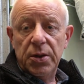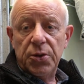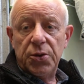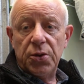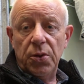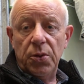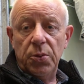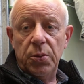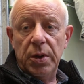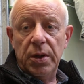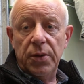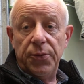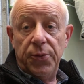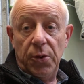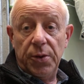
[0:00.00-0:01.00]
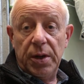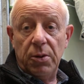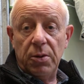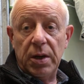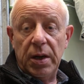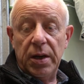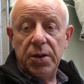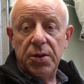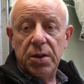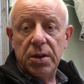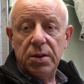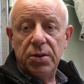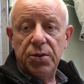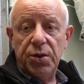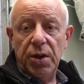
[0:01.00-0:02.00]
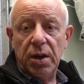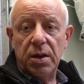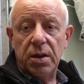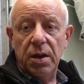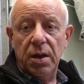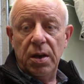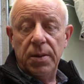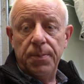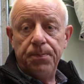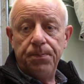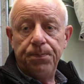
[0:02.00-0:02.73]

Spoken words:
So for now, guys, take care,